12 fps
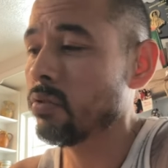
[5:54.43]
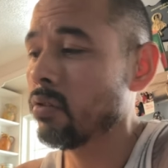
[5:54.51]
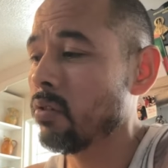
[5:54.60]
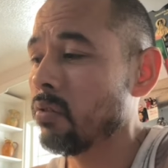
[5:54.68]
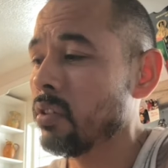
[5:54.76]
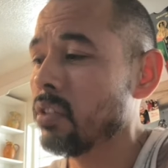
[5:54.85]

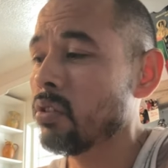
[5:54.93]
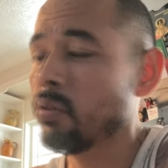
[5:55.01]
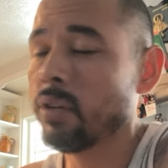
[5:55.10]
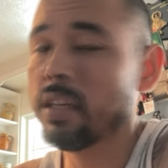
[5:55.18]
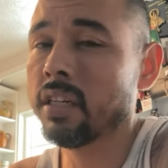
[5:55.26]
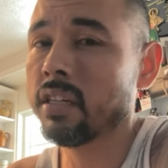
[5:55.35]
So he's
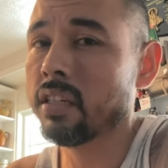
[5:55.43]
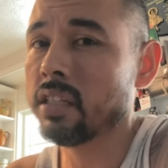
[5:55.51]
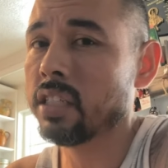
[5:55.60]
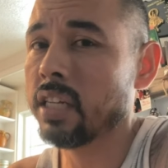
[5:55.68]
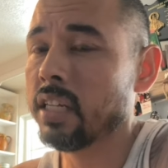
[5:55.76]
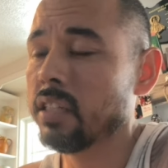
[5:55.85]
created a
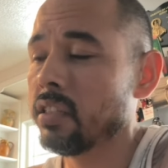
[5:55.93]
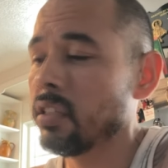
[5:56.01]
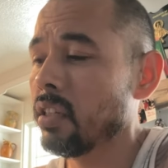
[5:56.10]
challenge.